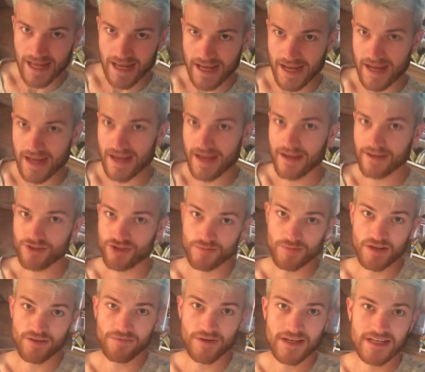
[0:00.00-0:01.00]
And should
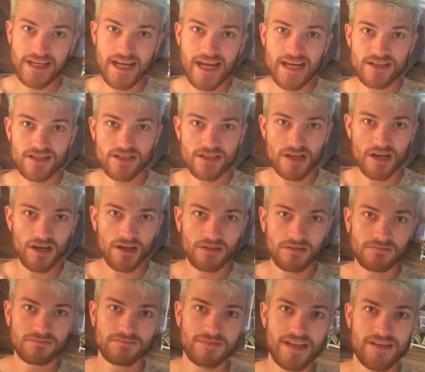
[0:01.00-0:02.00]
be a fun day.
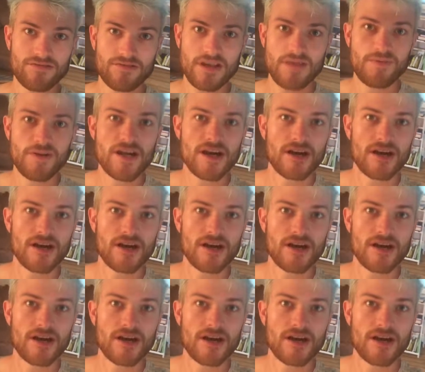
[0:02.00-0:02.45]
So thanks for keeping